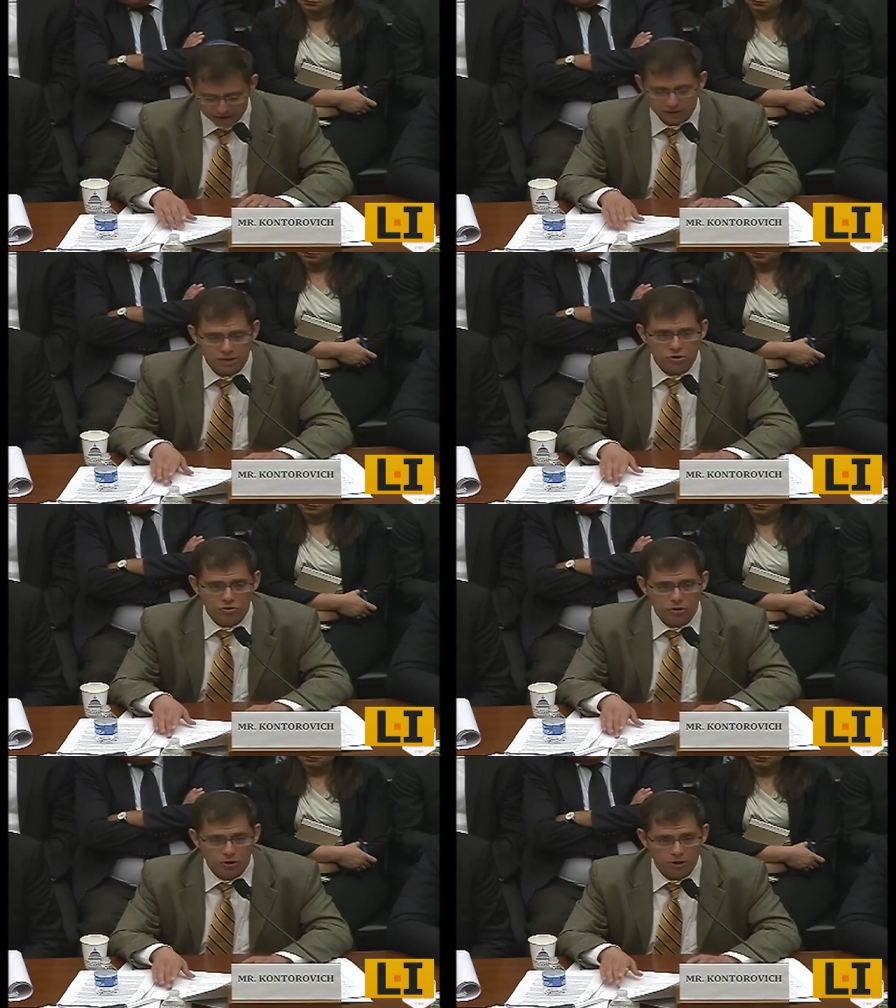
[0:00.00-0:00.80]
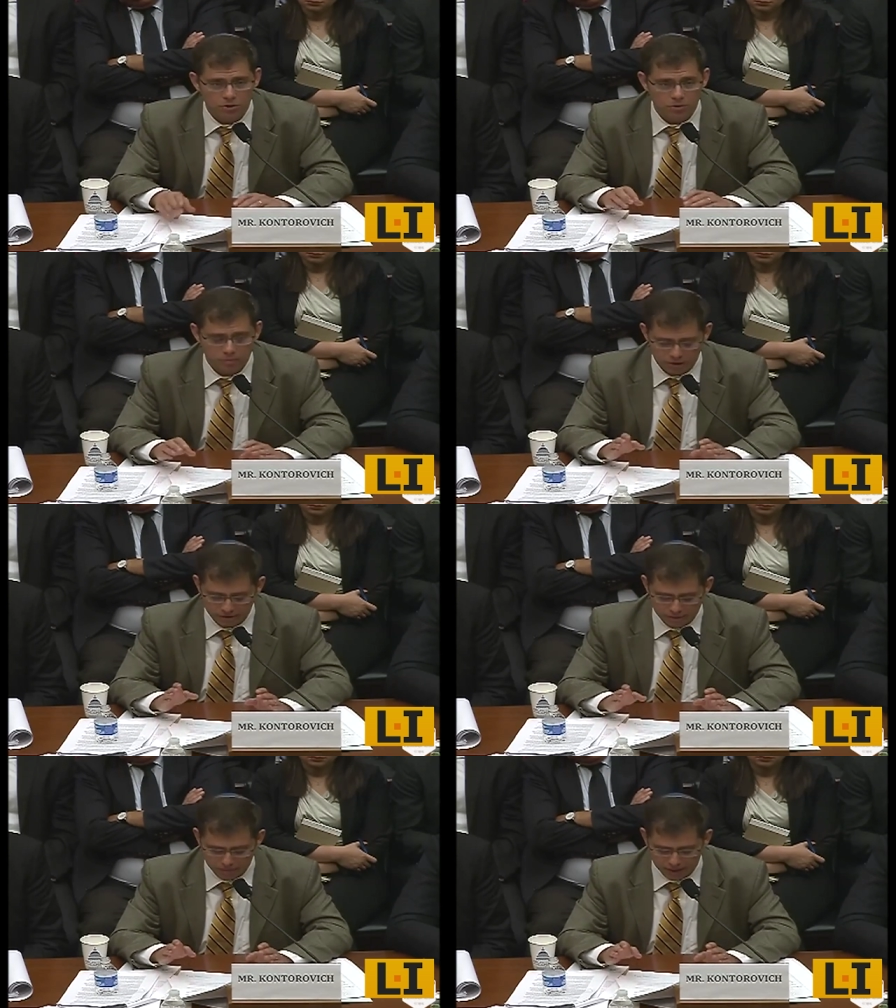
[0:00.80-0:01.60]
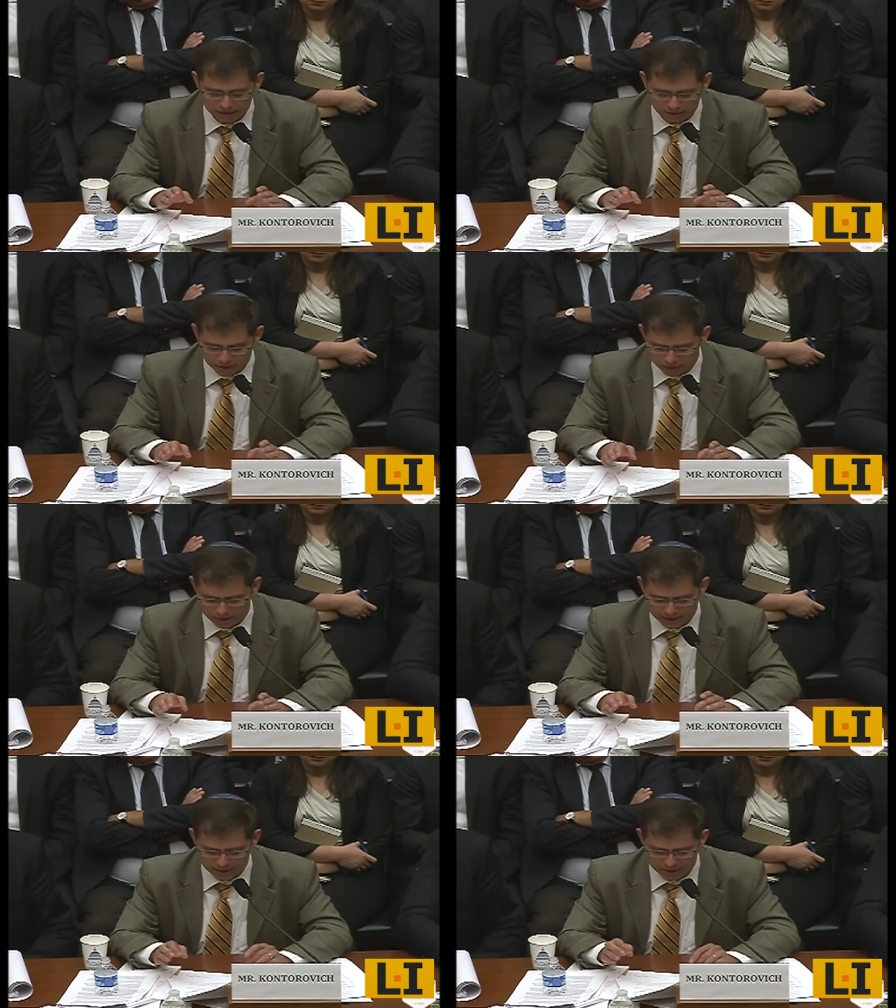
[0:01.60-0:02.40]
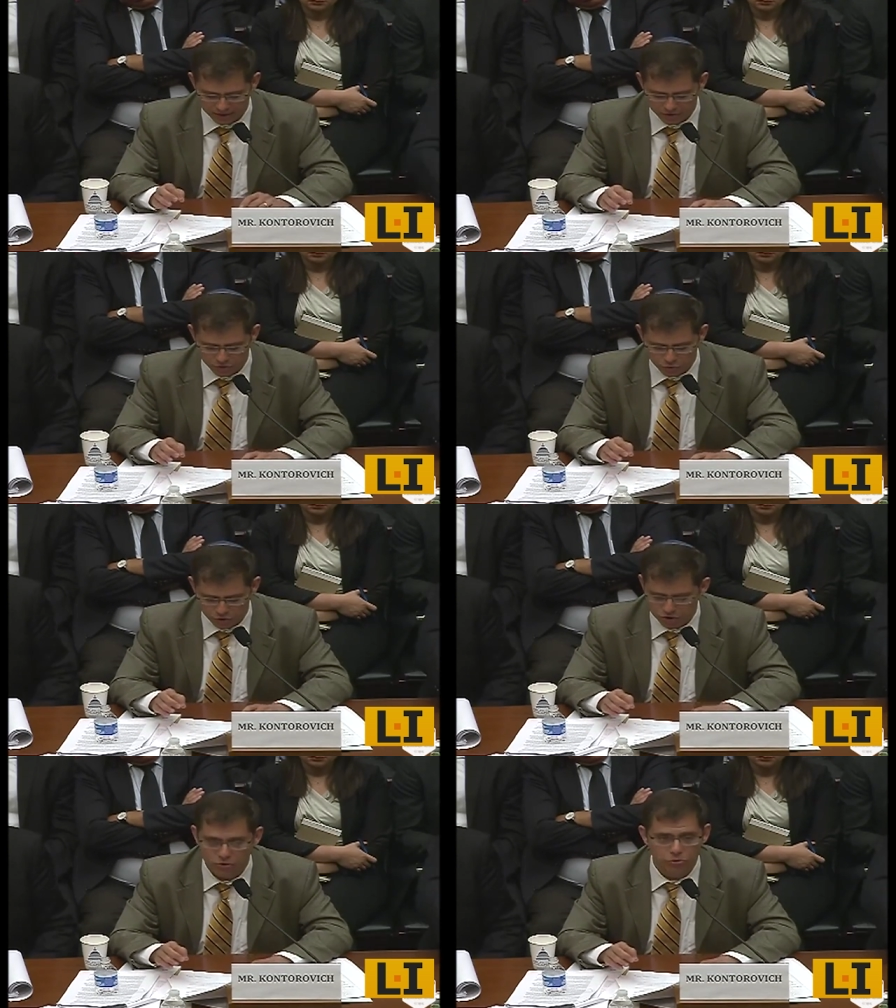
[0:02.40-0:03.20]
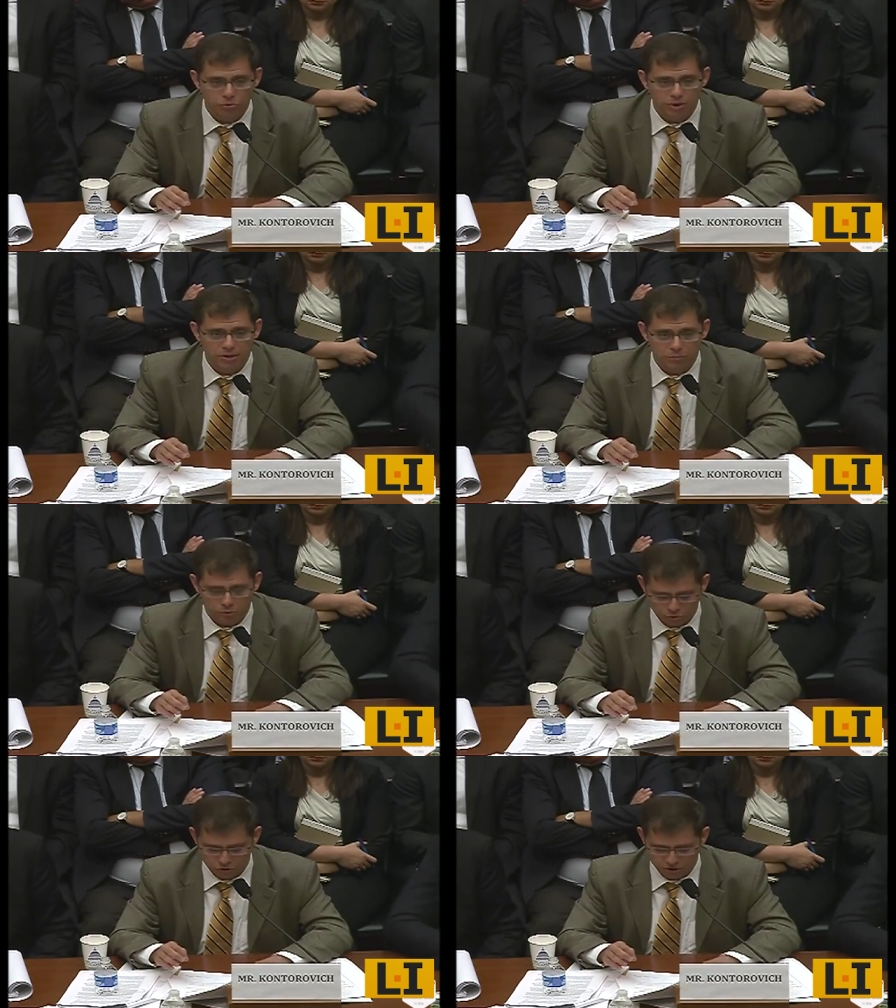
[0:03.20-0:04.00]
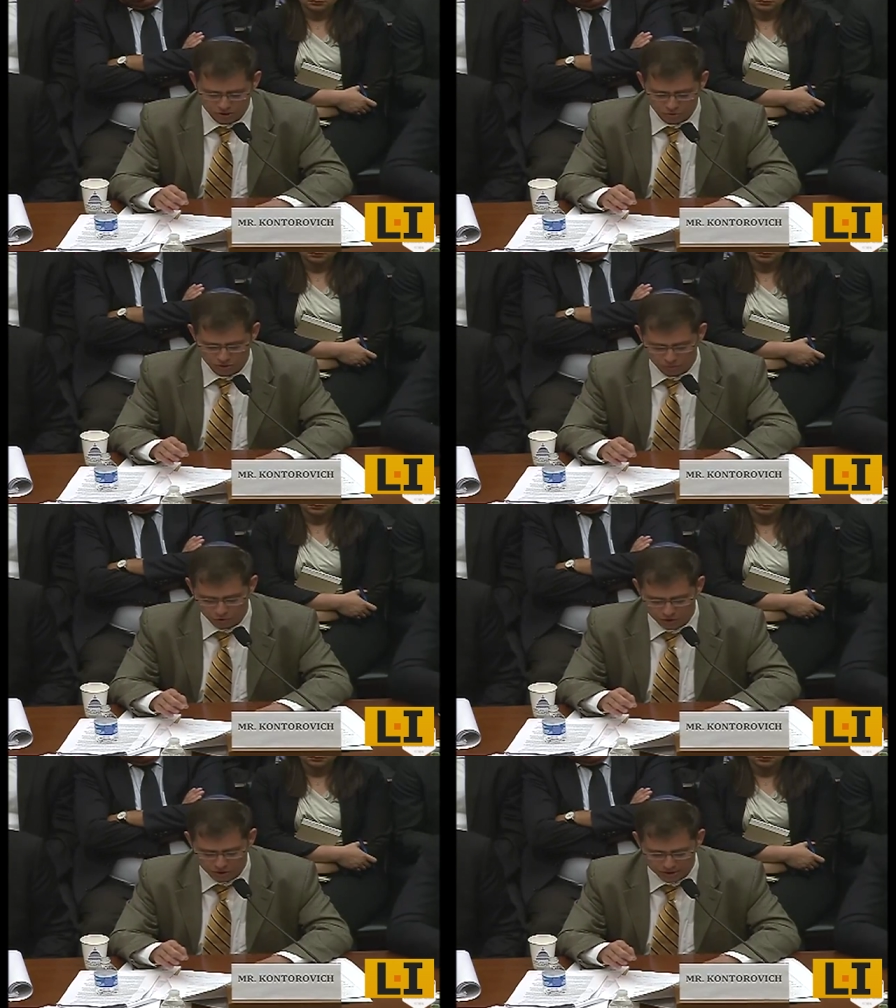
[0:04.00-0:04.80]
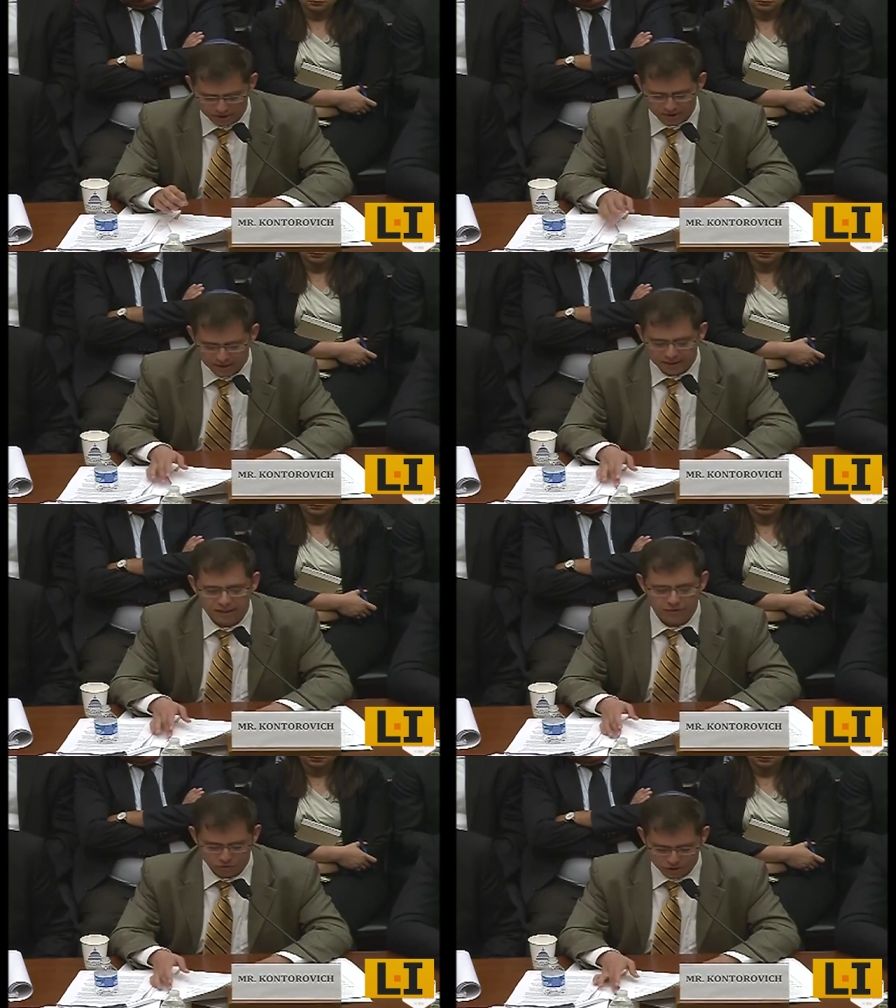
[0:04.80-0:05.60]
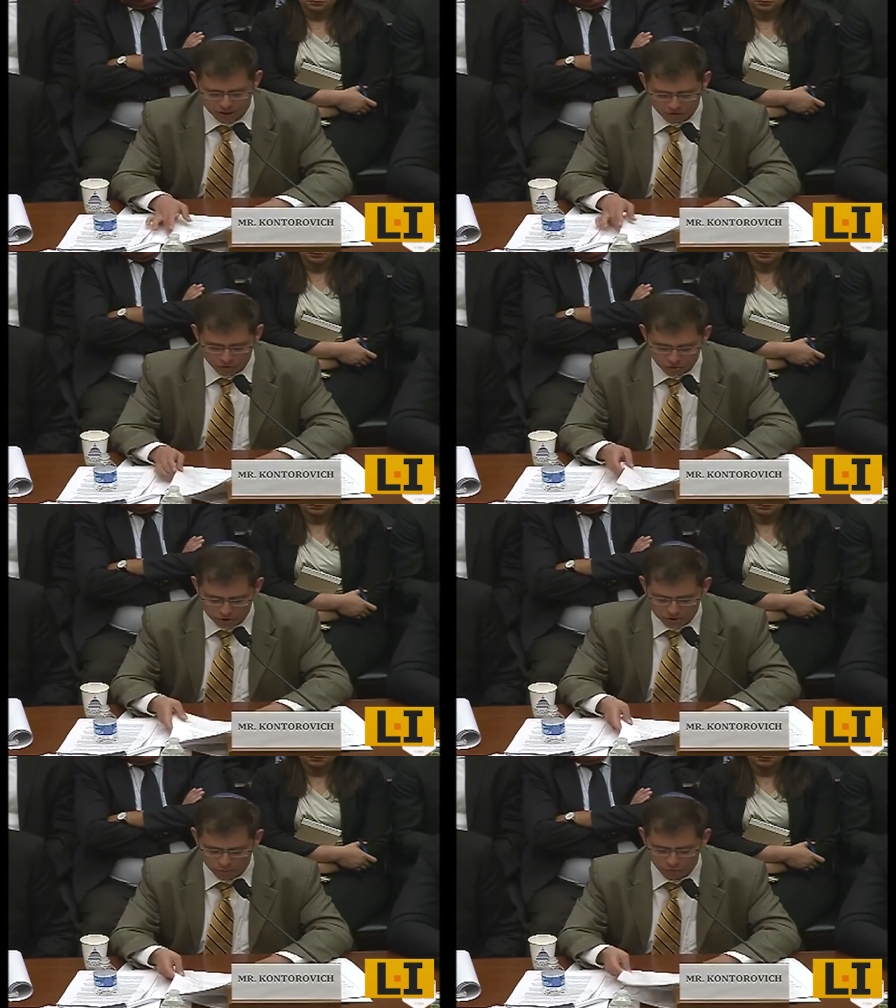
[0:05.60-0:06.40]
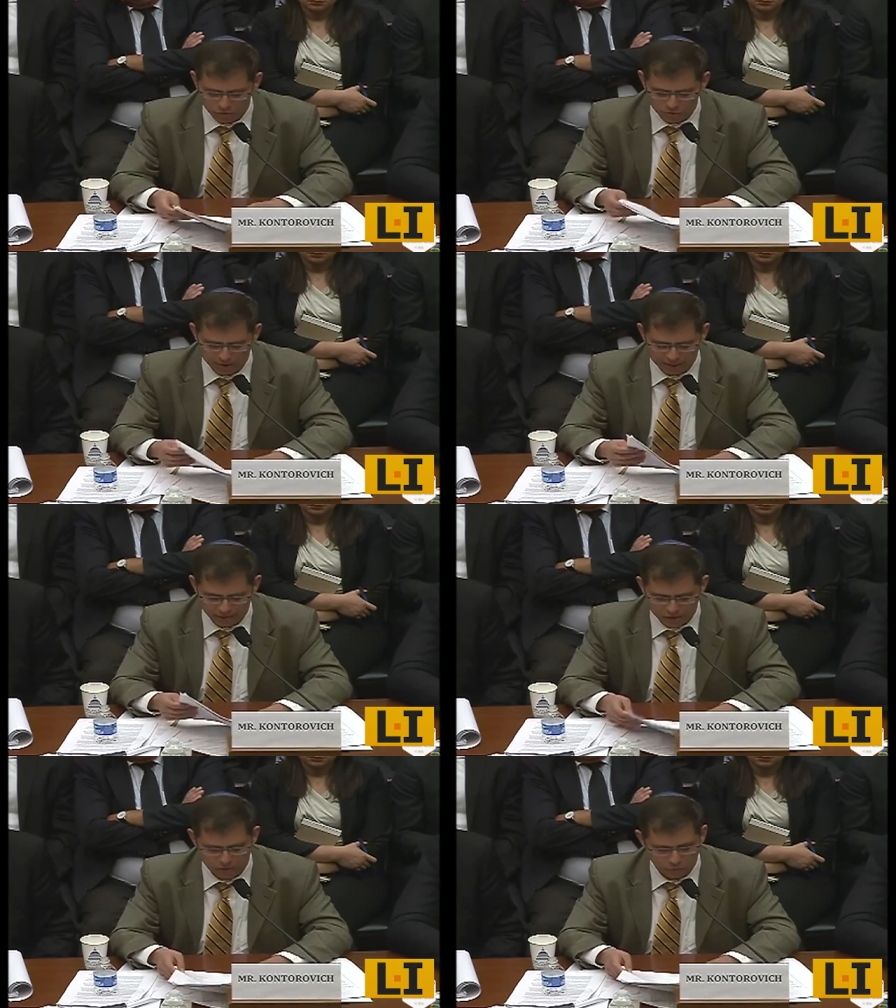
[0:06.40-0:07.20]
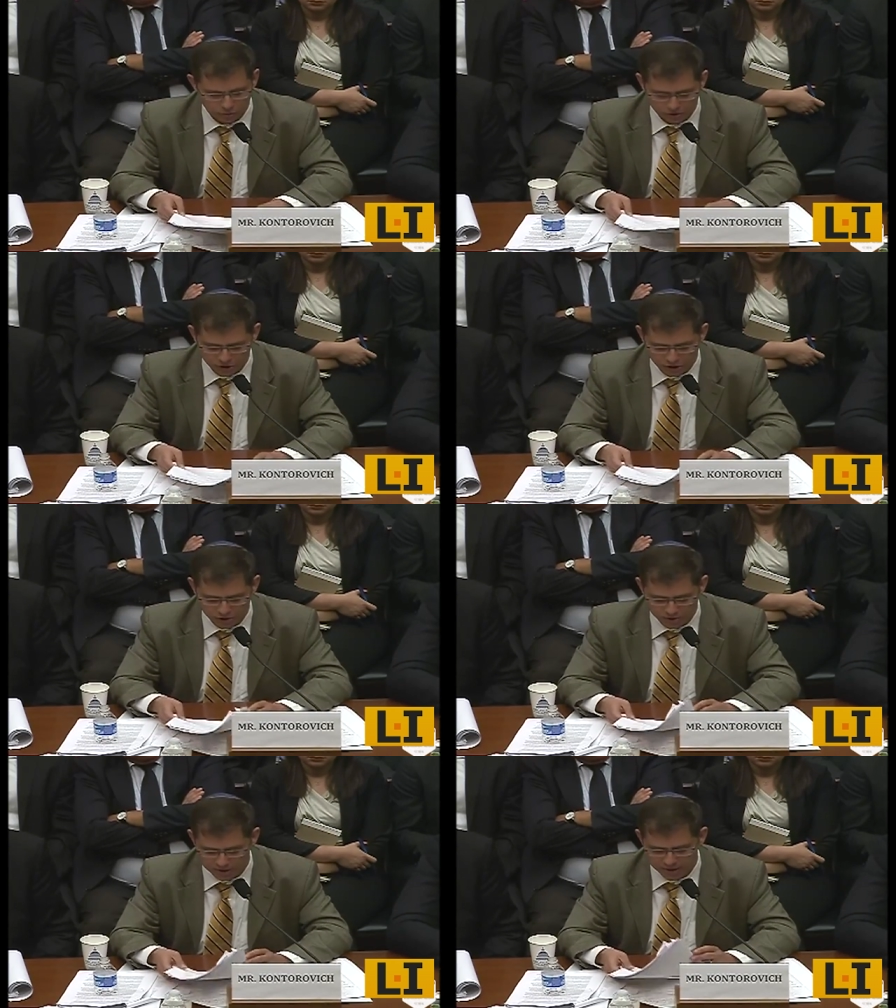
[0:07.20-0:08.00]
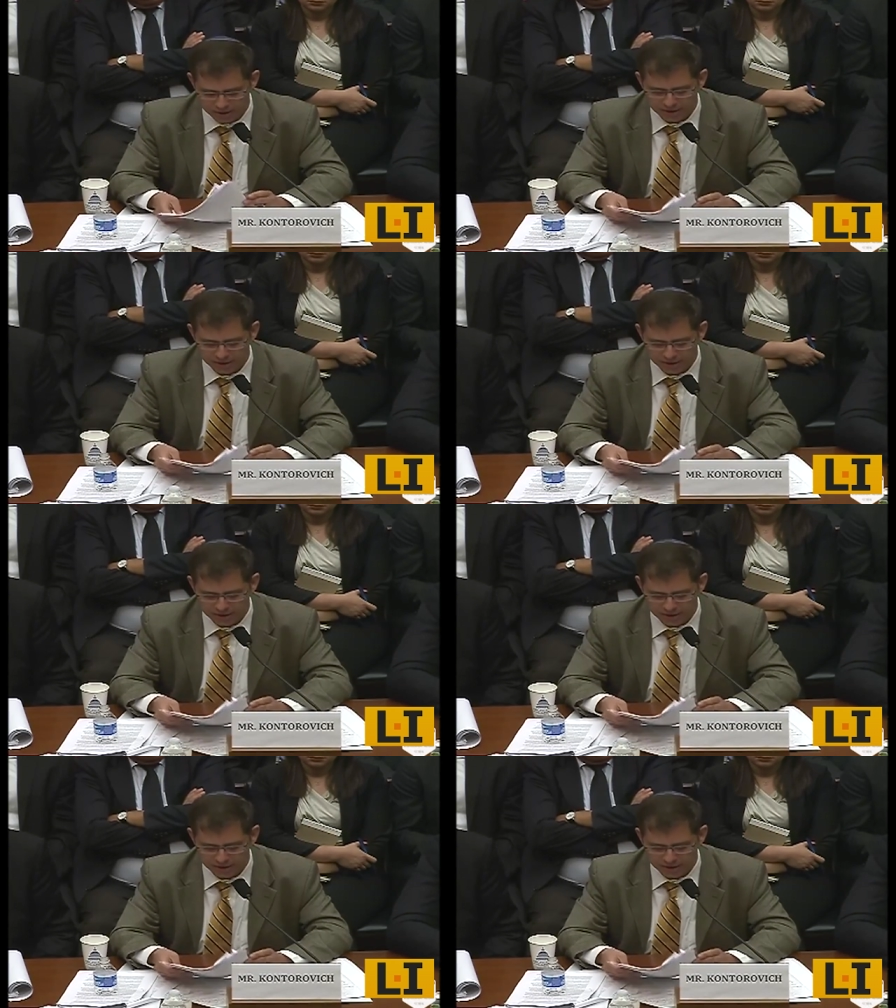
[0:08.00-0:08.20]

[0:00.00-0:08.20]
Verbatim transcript: These laws are merely mild updatings of the traditional U.S. approach to Israel boycotts. They've received across the board unanimous support in Congress.